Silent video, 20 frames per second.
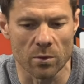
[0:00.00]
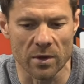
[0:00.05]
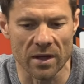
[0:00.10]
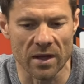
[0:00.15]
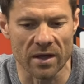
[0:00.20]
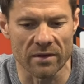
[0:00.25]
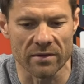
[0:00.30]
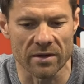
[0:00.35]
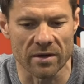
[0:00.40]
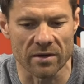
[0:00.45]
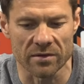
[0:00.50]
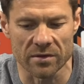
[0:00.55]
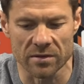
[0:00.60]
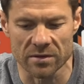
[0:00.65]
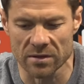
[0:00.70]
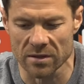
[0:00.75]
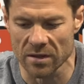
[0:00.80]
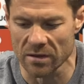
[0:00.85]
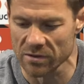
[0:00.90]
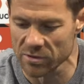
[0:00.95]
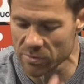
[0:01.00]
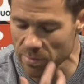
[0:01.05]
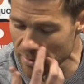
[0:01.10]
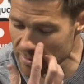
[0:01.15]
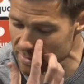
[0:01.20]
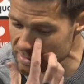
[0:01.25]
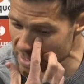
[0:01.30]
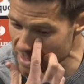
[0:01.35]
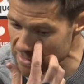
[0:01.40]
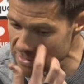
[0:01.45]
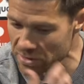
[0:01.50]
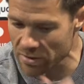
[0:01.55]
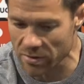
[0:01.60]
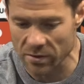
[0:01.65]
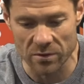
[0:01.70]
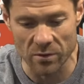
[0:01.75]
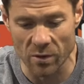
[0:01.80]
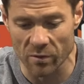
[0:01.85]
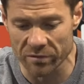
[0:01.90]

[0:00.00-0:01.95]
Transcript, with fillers: We had the, the experience last year